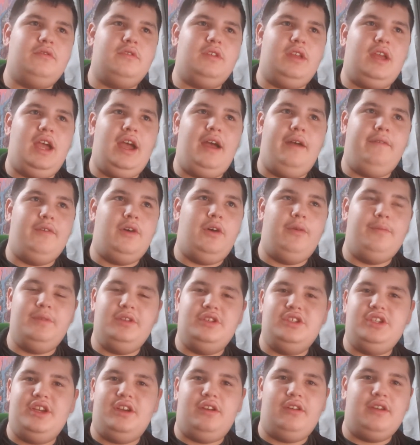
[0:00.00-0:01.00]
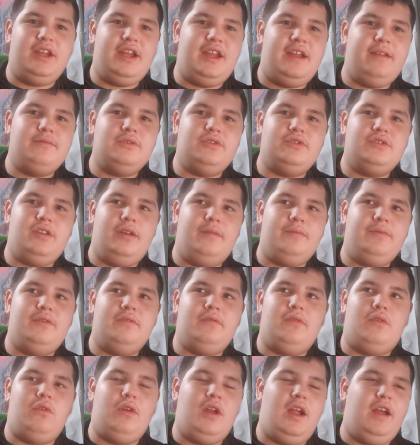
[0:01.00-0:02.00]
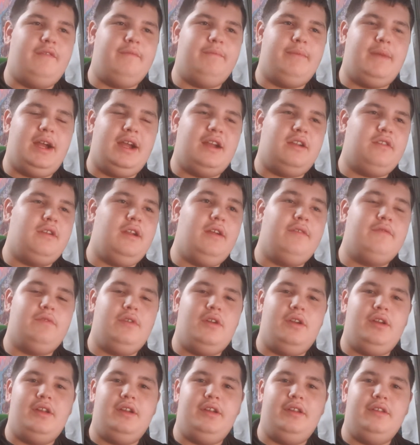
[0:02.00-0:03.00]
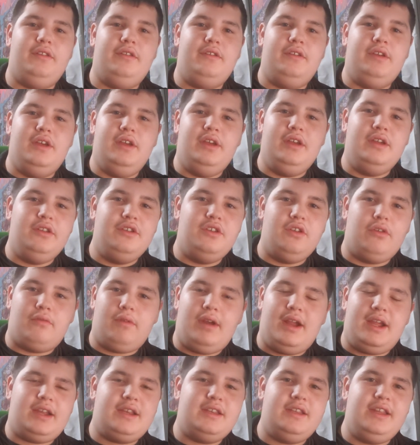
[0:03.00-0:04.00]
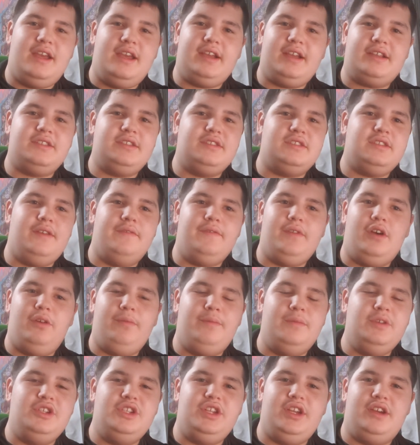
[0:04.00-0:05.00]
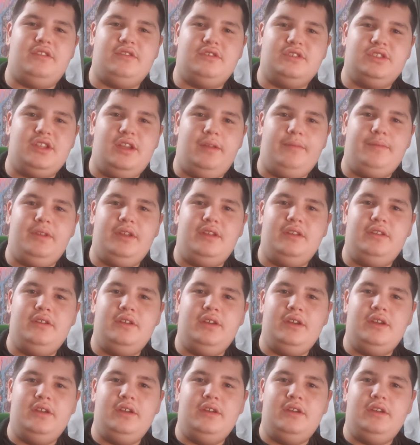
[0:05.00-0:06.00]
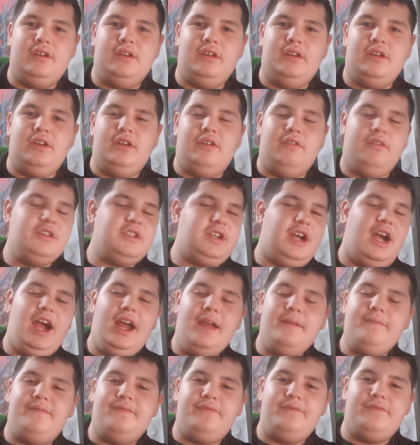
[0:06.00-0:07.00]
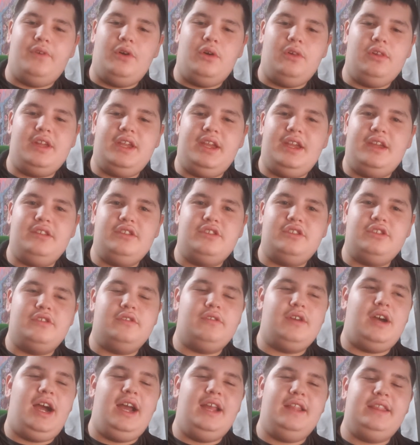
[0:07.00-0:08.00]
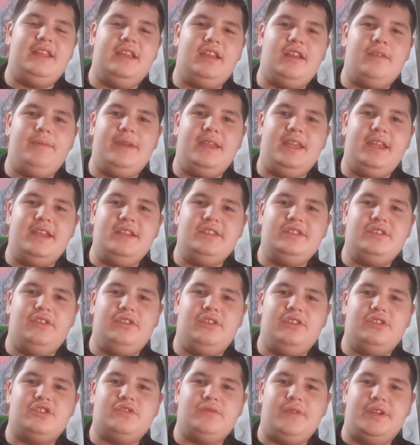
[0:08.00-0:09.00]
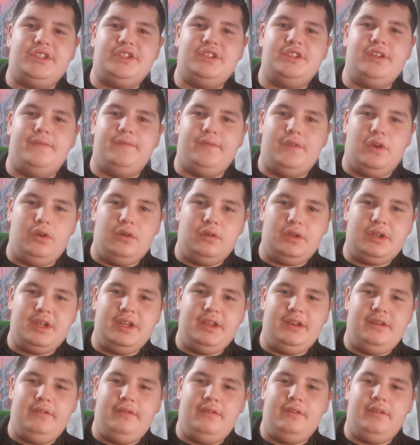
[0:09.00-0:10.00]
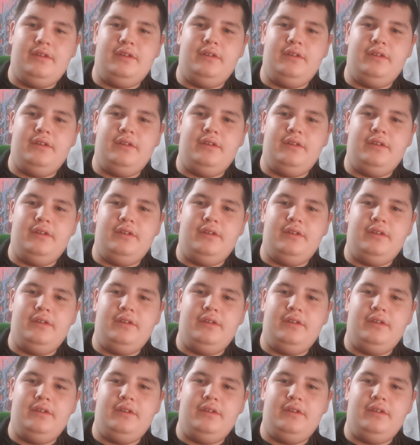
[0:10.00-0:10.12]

have OpenGL games or something, or have Minecraft run on DirectX instead of OpenGL or something, which I'm fully into. I think it'd be easier to switch to Vulkan,